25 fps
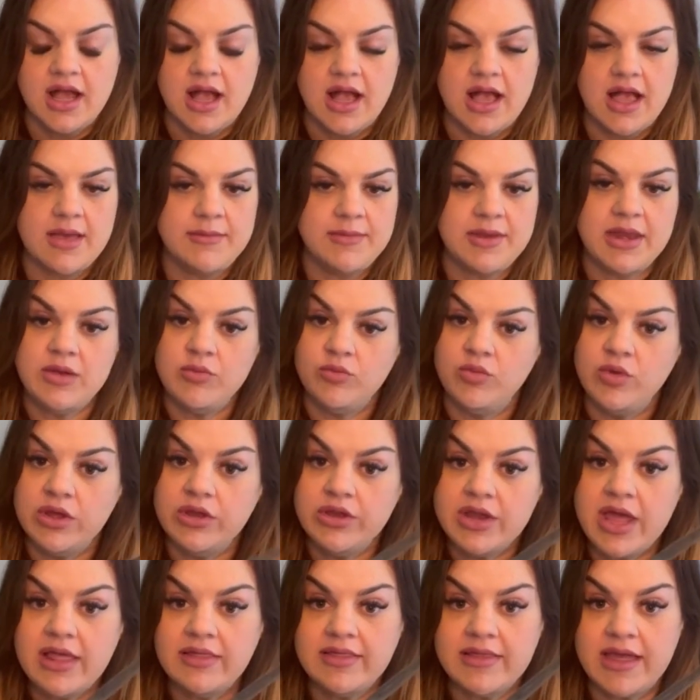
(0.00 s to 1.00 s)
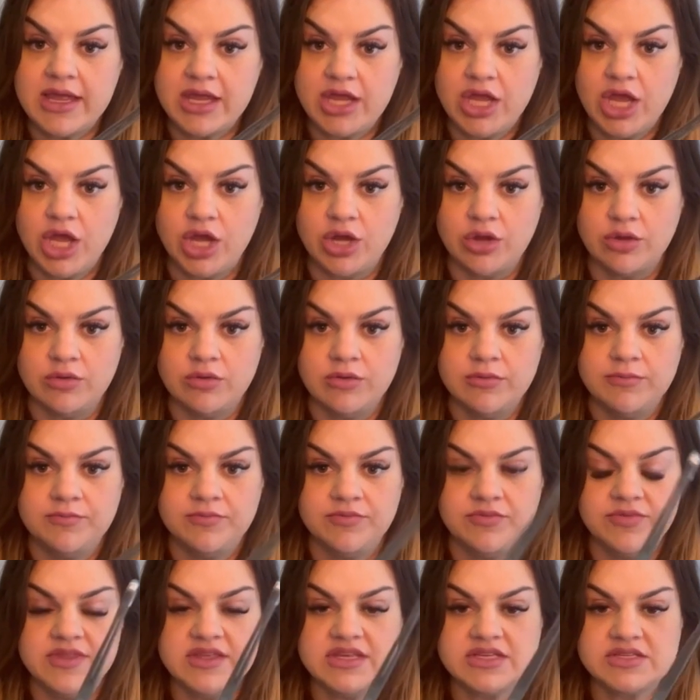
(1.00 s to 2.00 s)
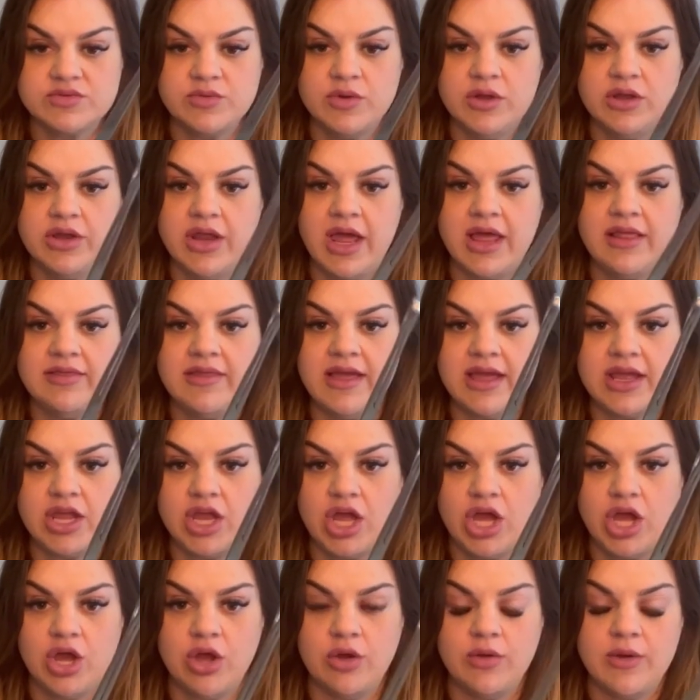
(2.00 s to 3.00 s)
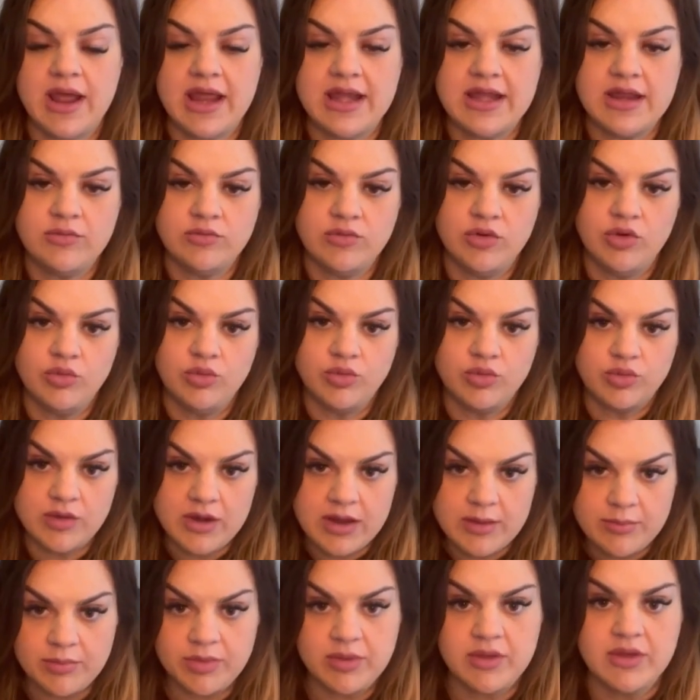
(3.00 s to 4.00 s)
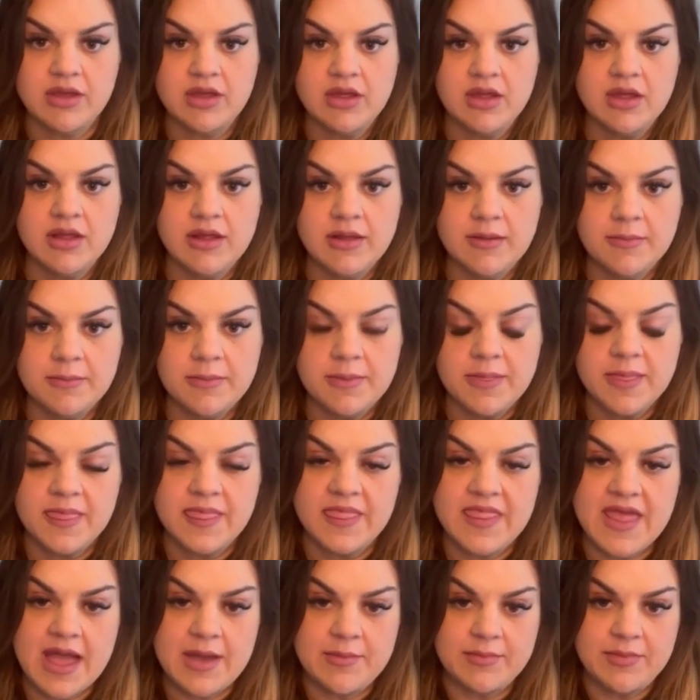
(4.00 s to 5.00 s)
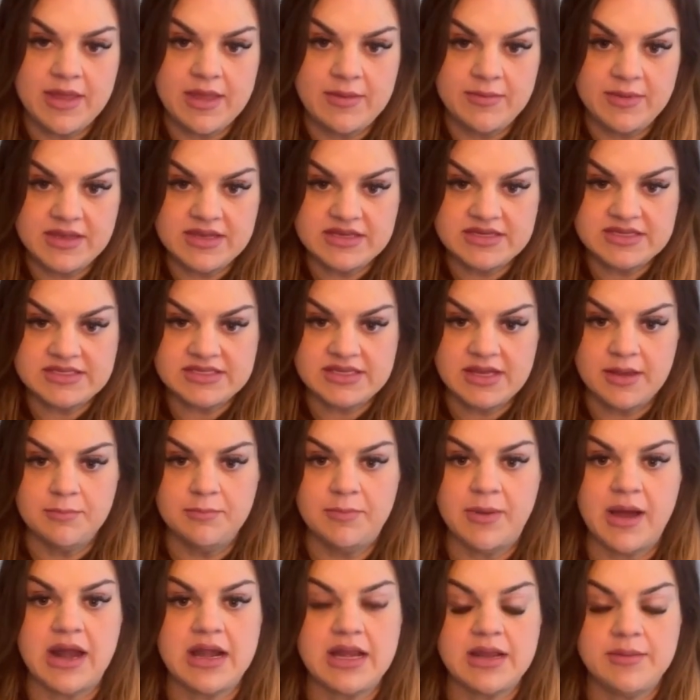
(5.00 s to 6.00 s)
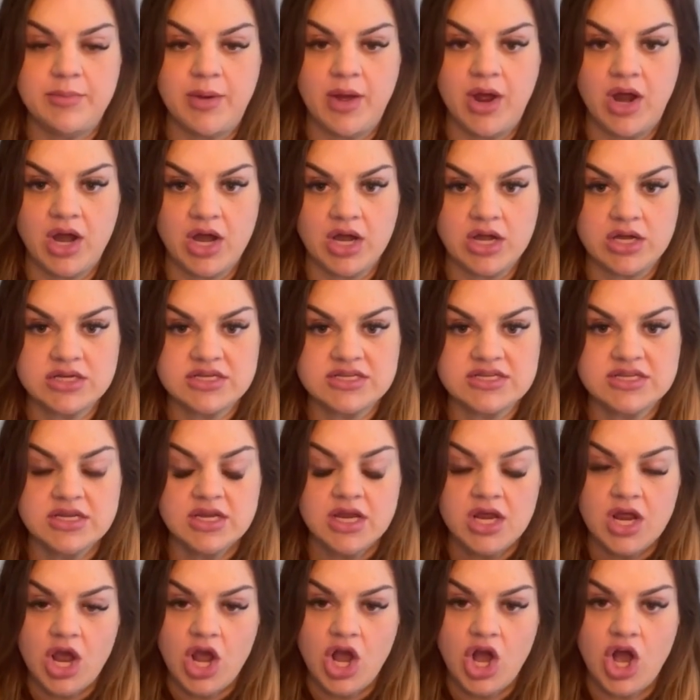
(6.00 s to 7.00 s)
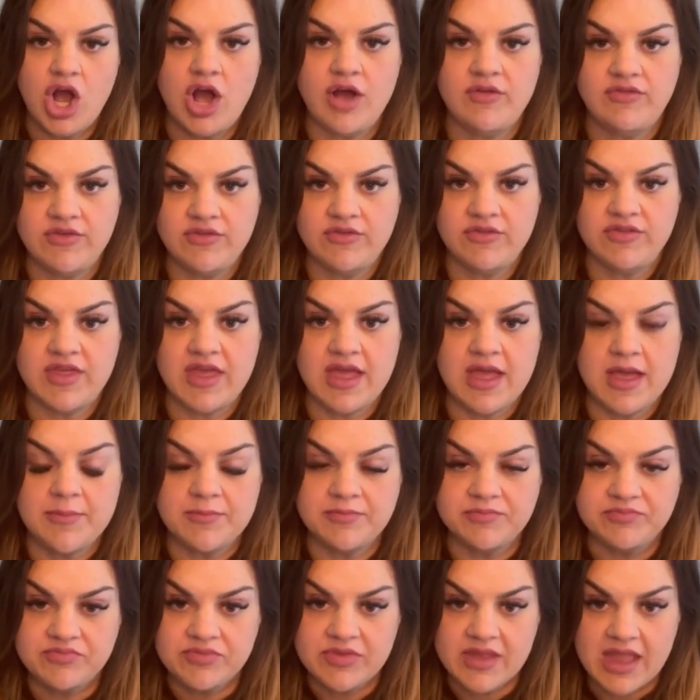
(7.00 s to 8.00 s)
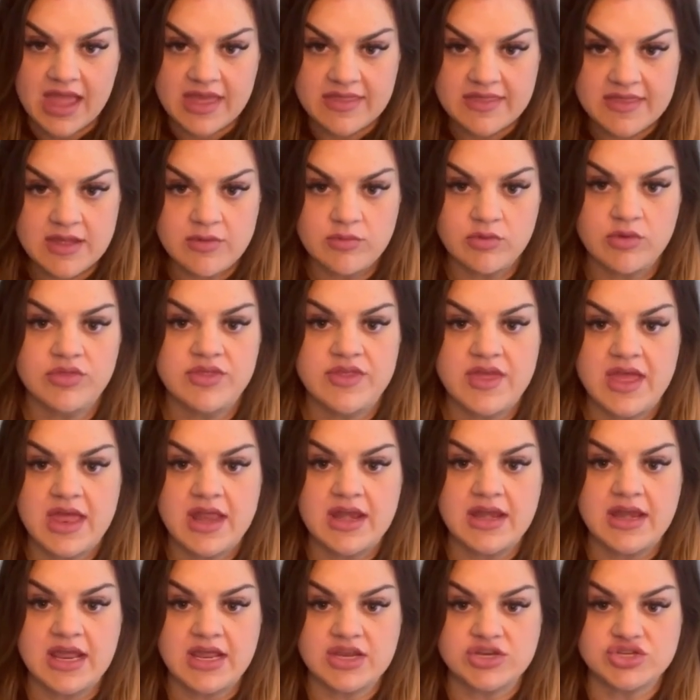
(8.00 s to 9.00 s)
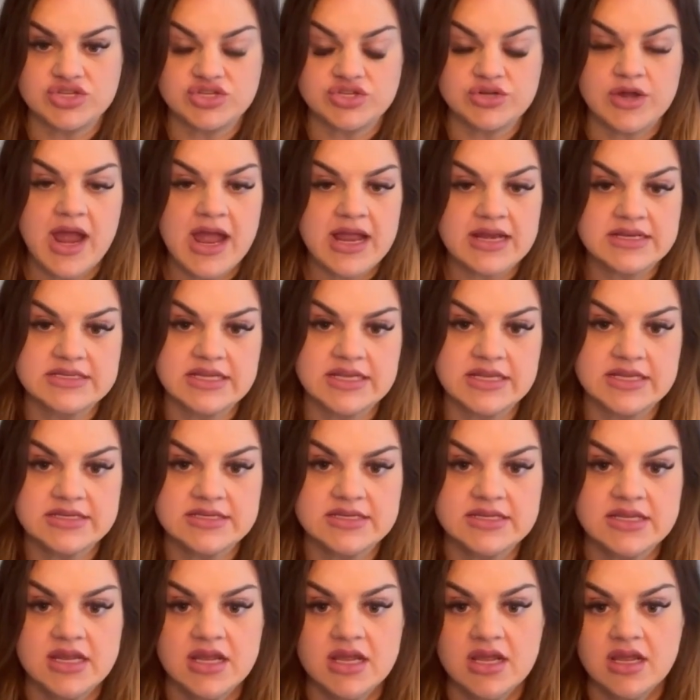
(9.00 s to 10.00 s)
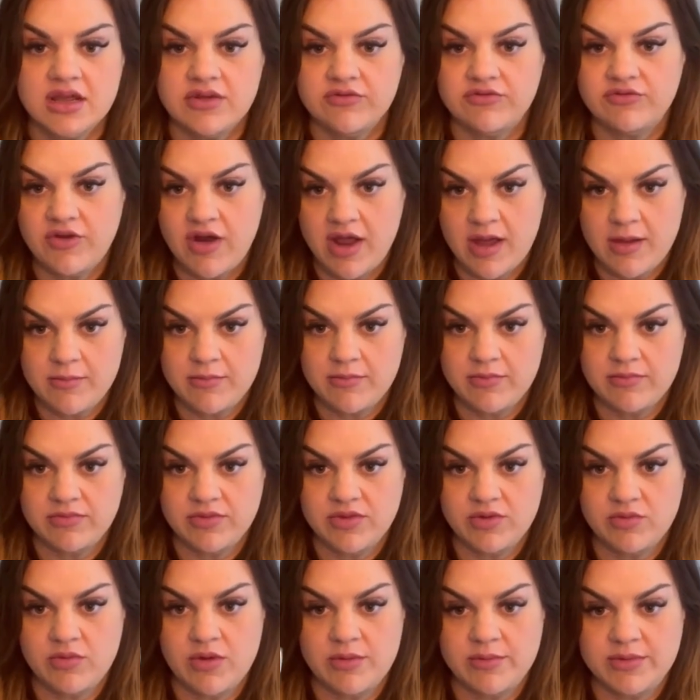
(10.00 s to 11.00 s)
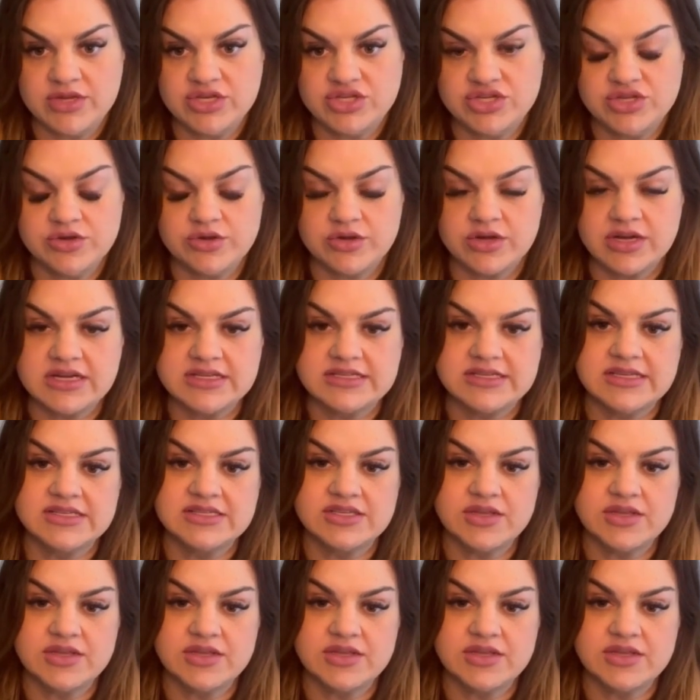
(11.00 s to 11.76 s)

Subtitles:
And it will not let go. This will not let go, and it will rip that baby's body part off of them, and they will then extract it from the woman's uterus.